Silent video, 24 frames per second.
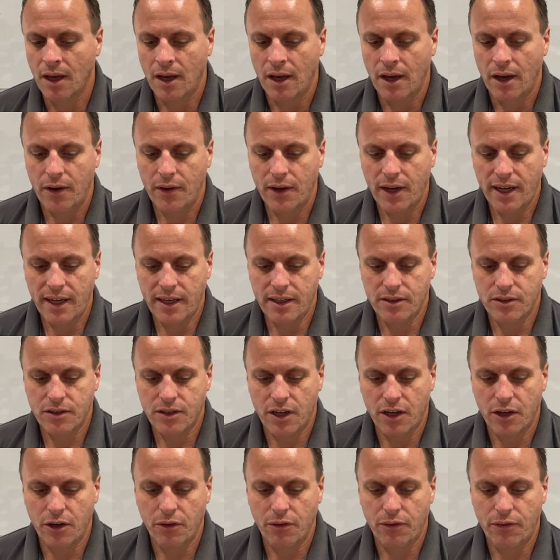Okay,
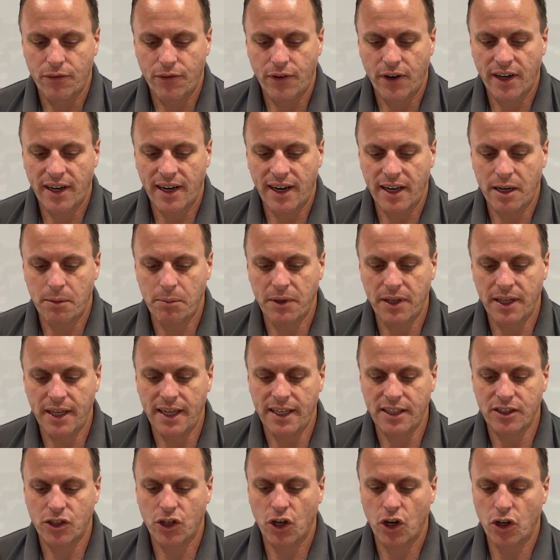so final element
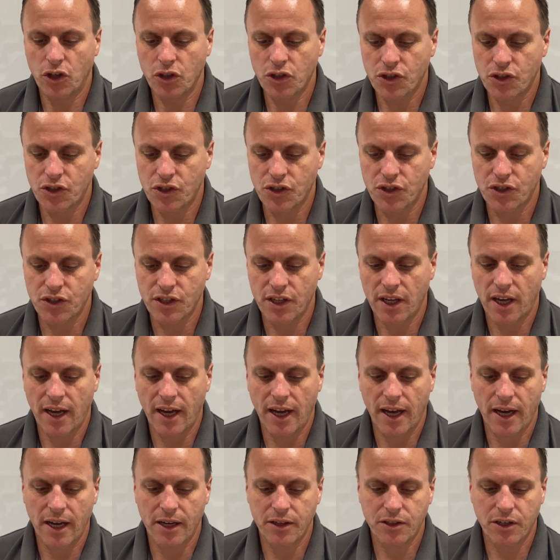is costs.
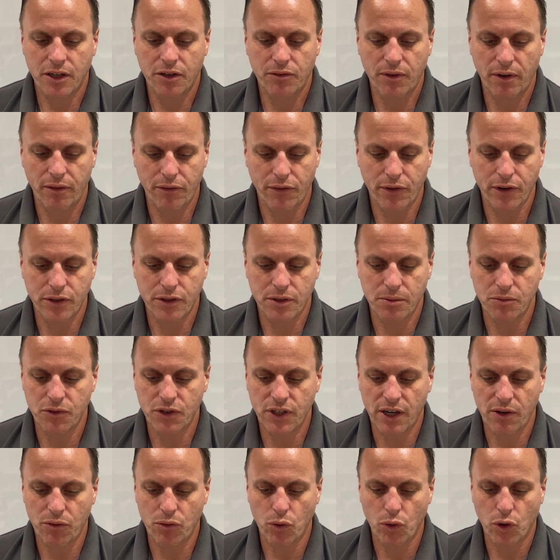Just going to run through some
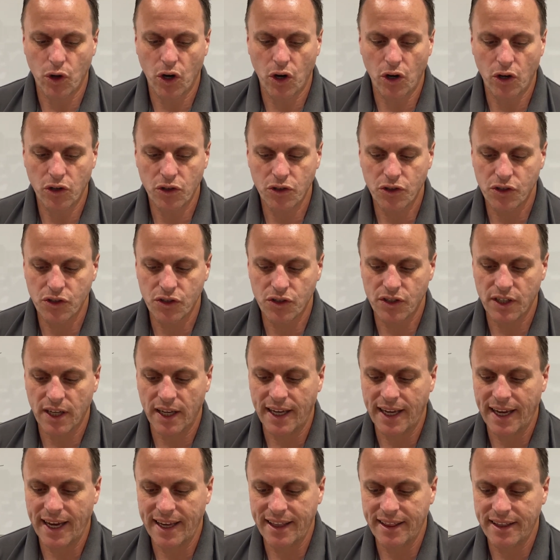general costs.
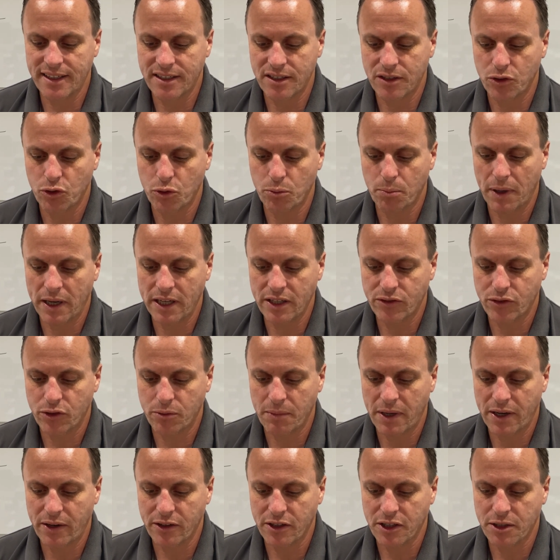Again, this is all based from
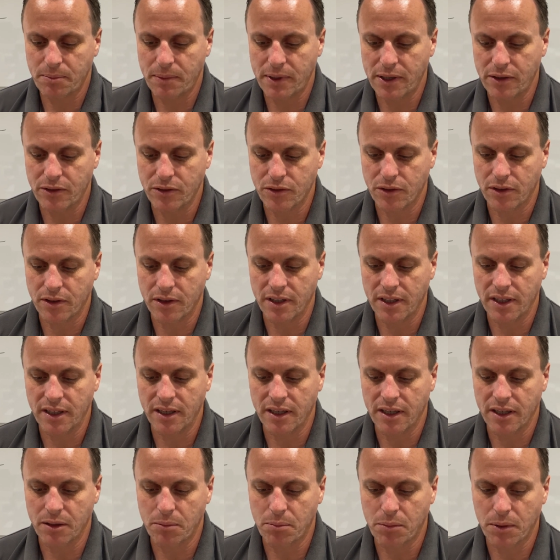our experience on the
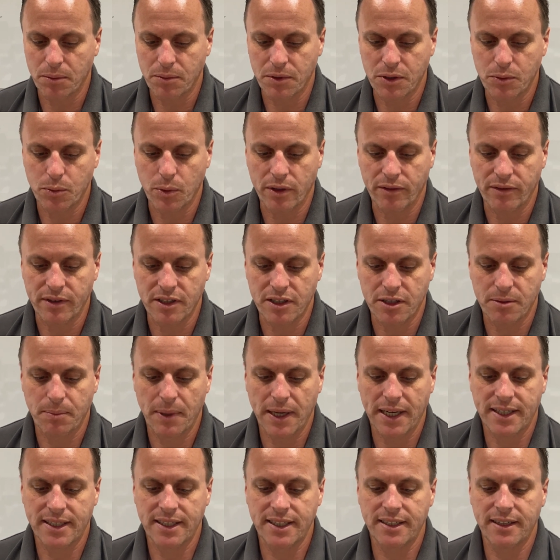properties we've
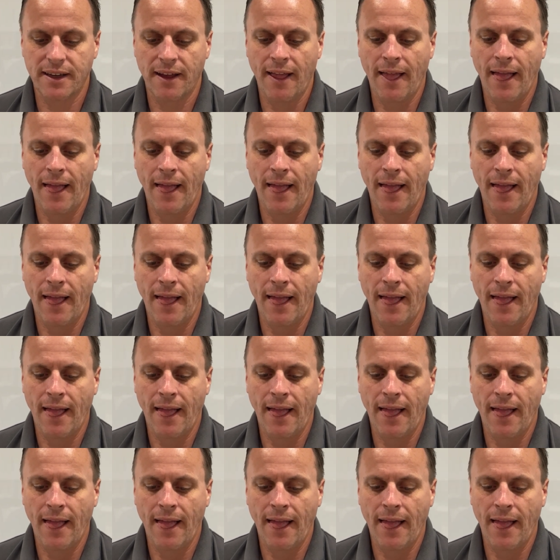inspected.